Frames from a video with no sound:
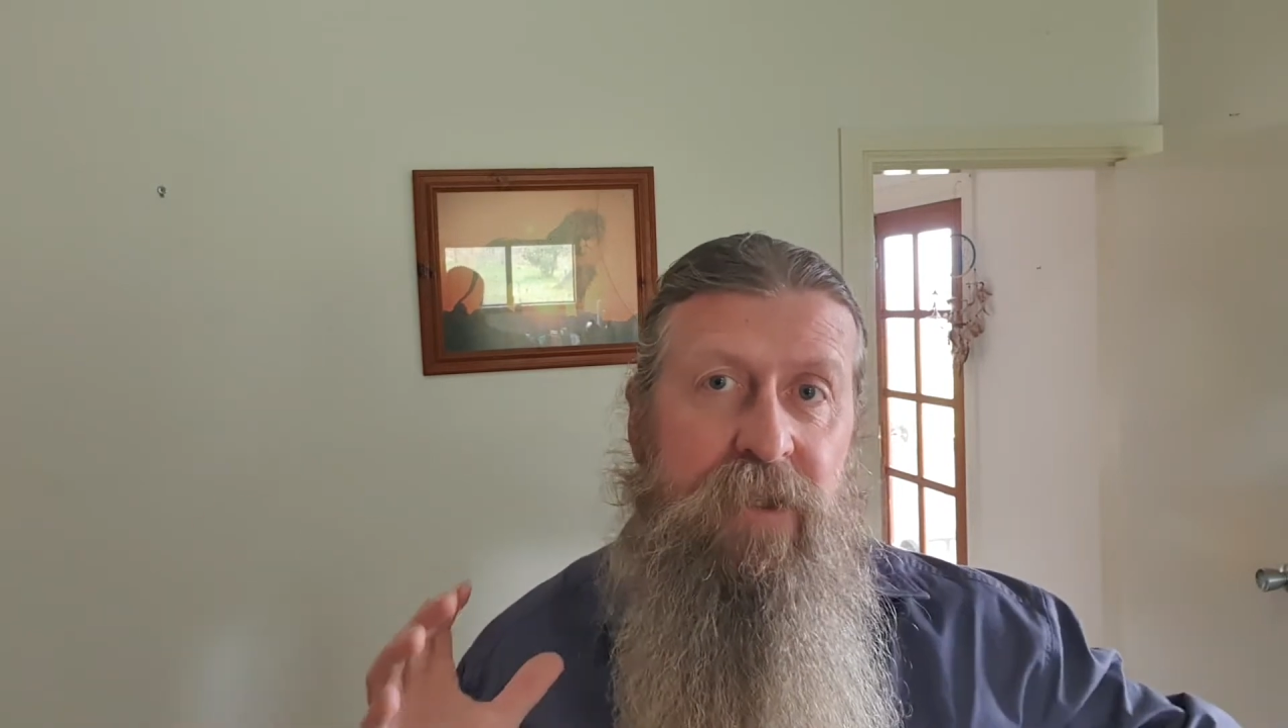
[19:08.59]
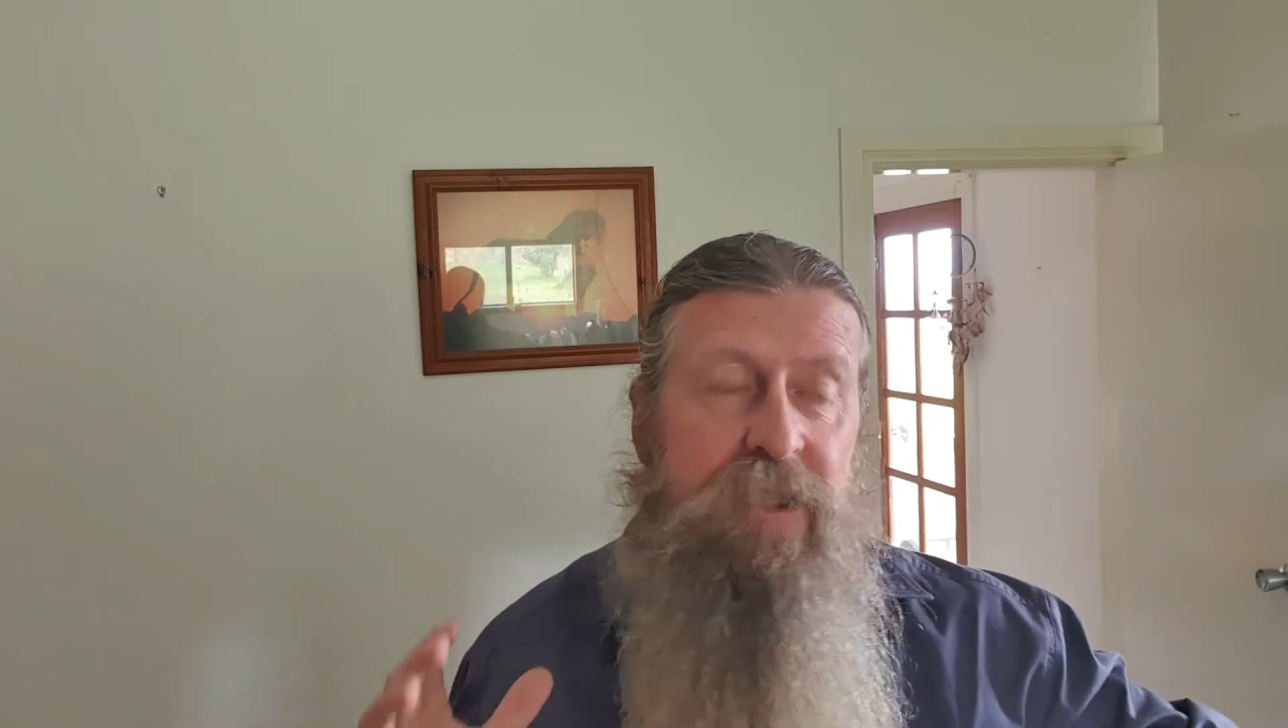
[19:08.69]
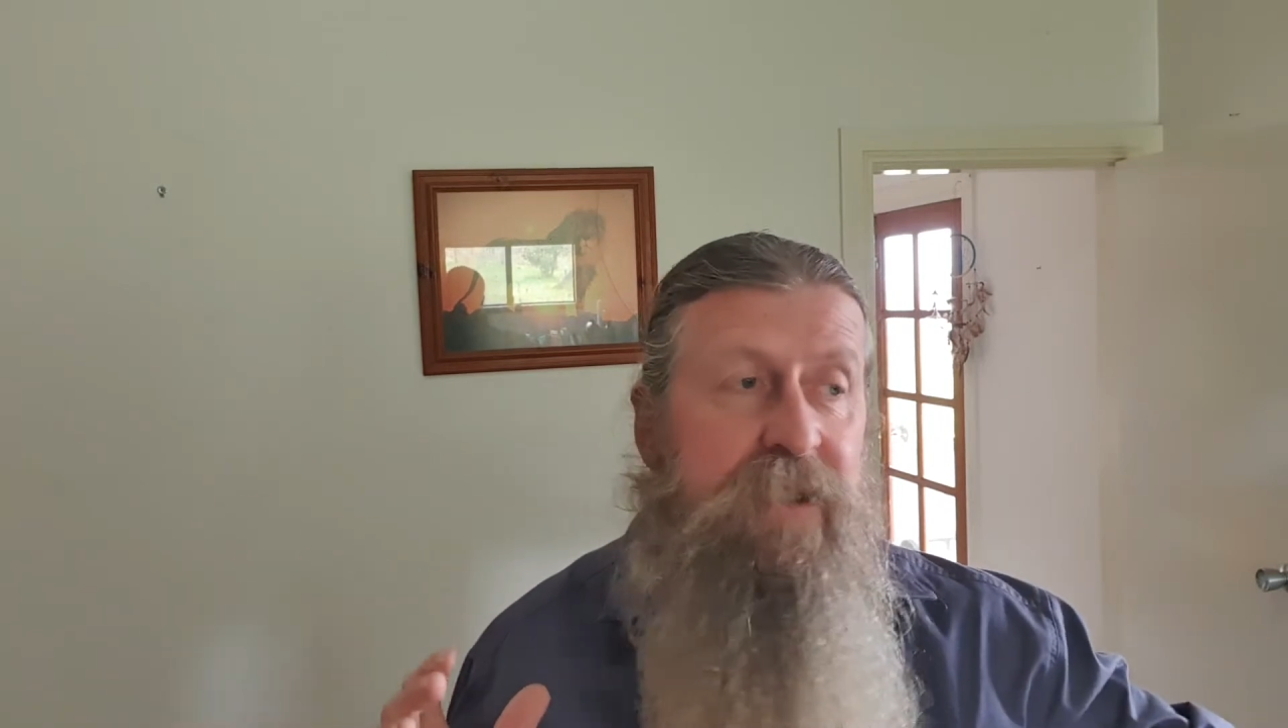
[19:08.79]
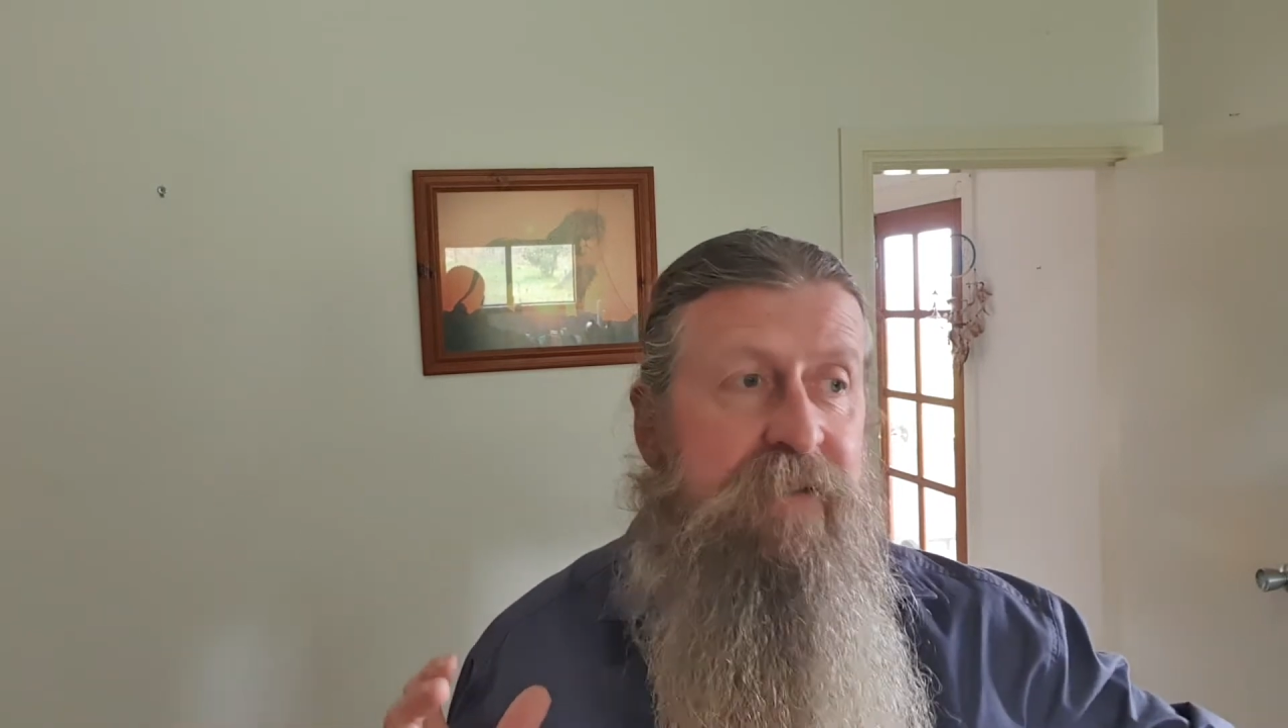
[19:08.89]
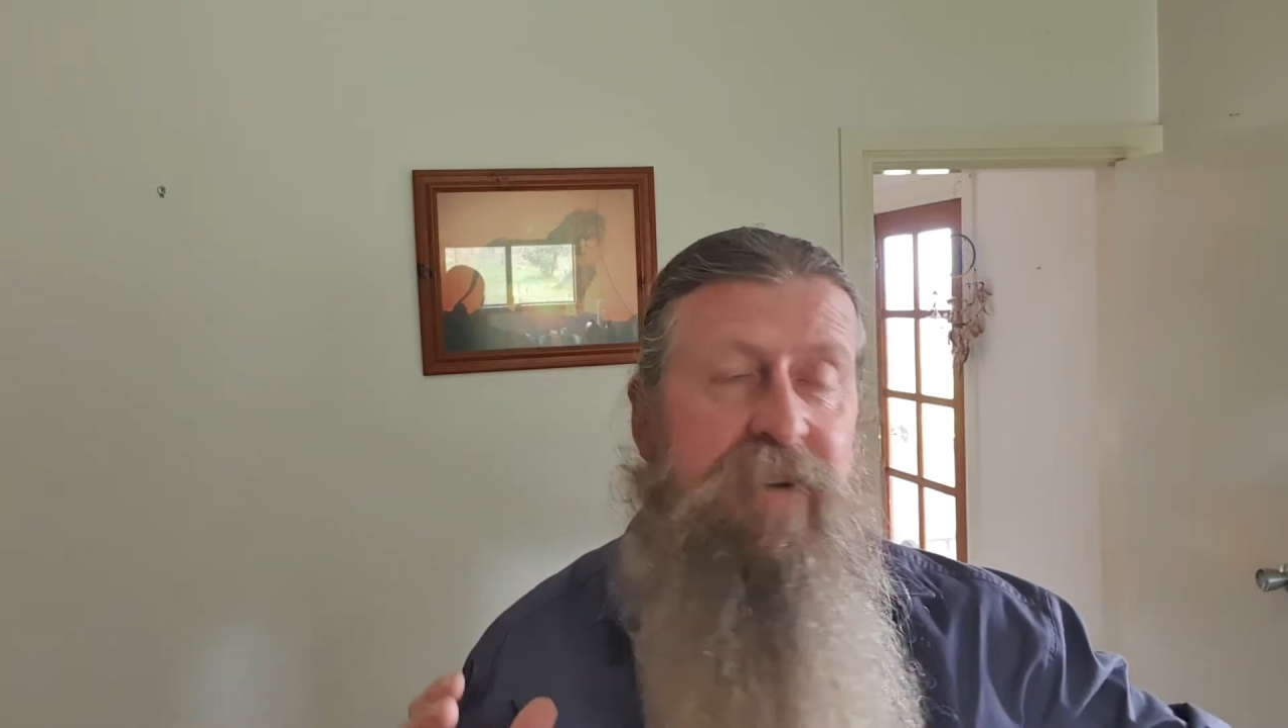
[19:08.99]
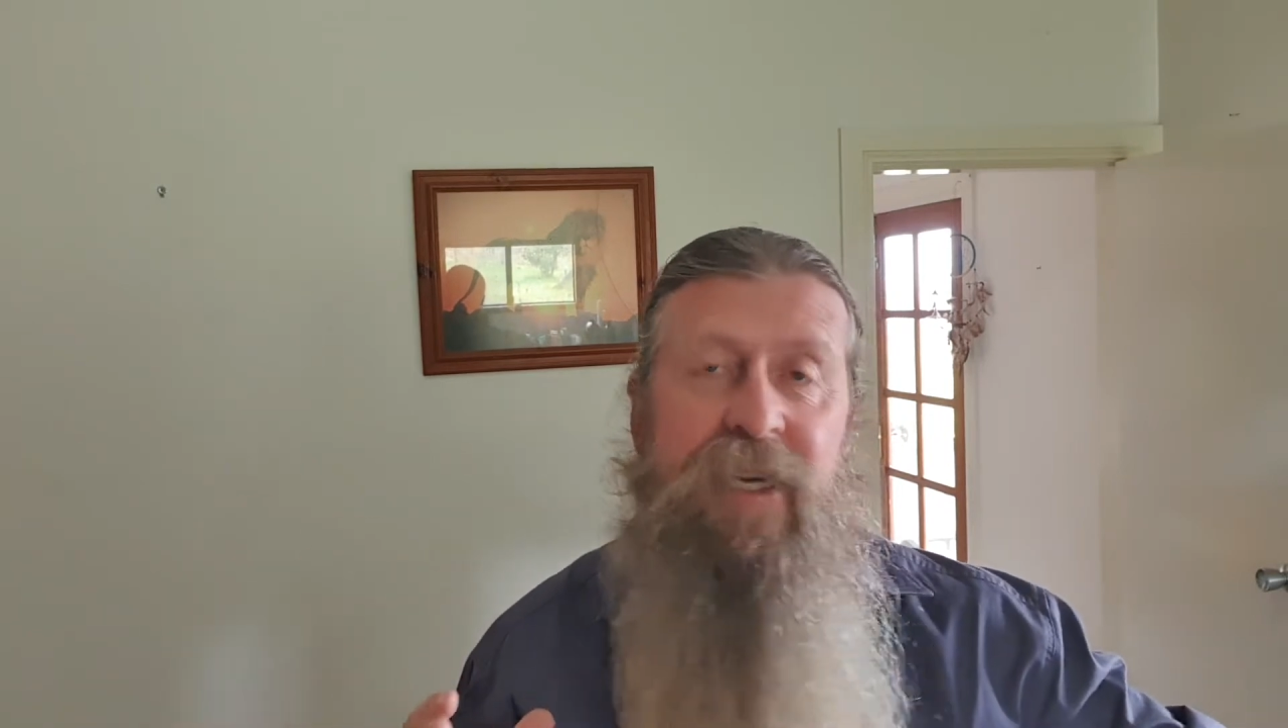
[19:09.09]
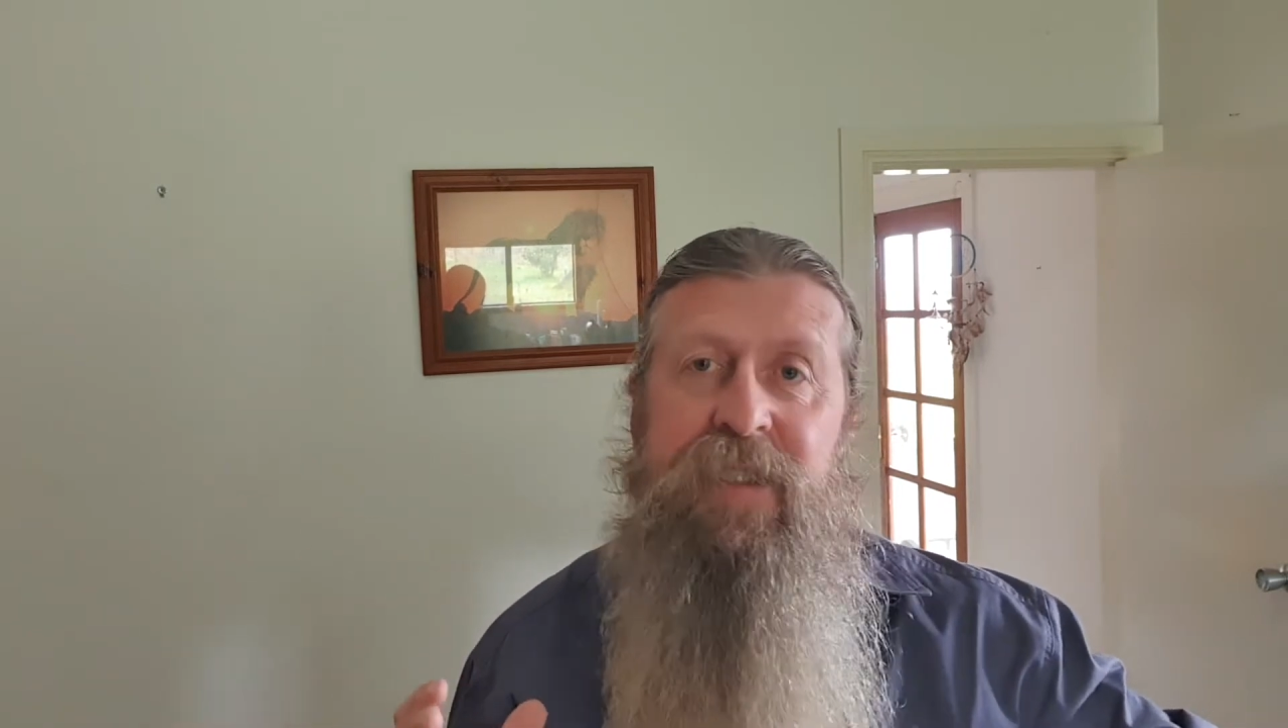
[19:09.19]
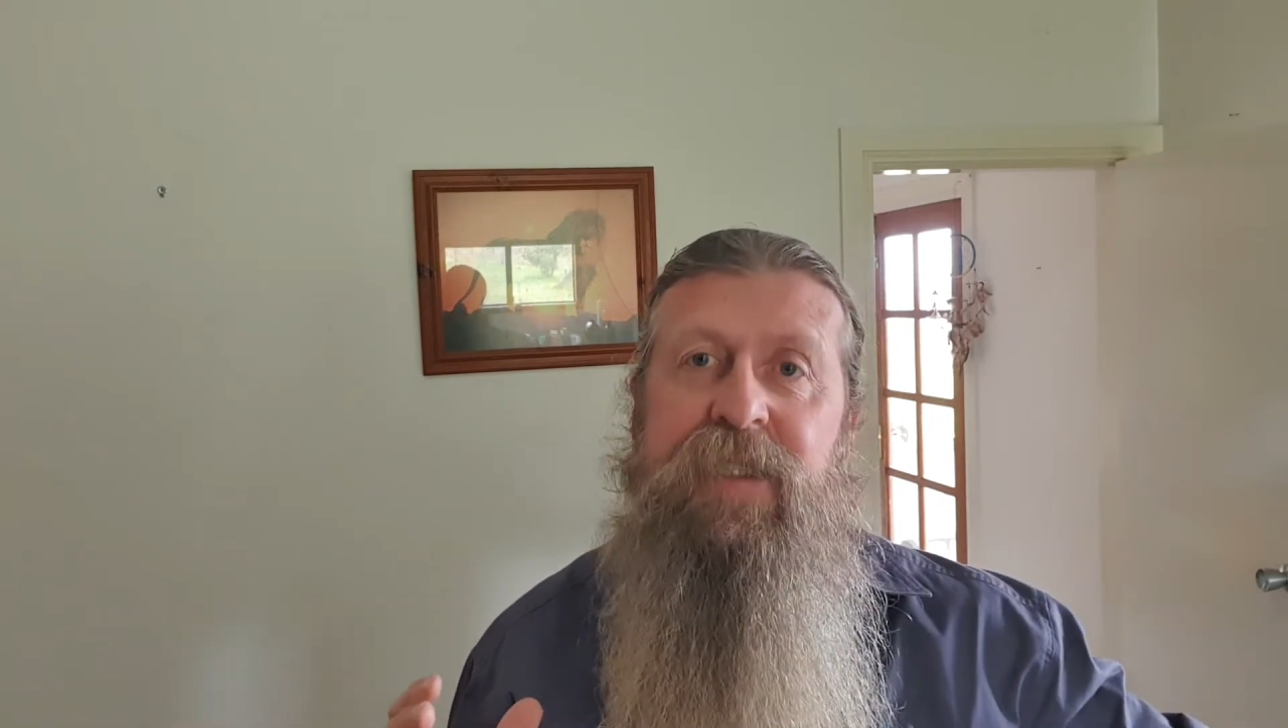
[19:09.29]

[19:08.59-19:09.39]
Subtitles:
to create